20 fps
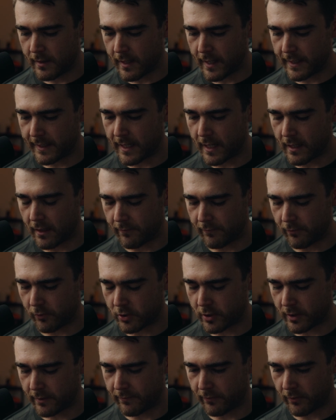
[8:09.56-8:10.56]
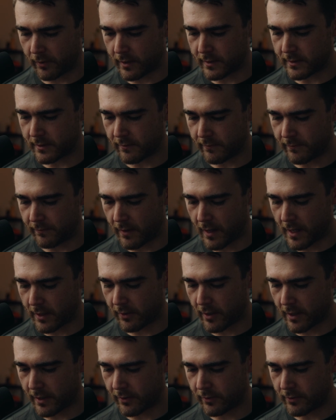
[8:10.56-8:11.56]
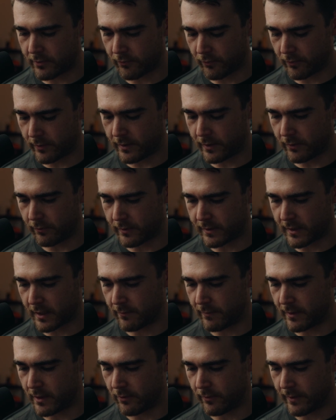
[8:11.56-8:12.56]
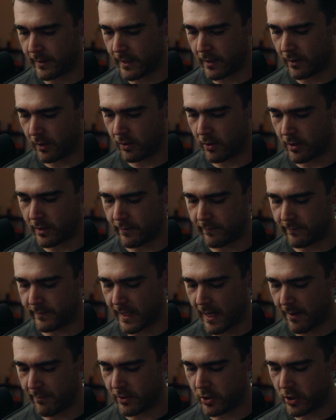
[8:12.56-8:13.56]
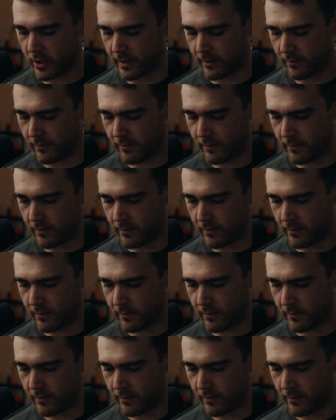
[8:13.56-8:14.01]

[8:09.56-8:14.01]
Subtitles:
Again, unfortunately for us, Firecracker is really what's going to be doing a lot of damage here.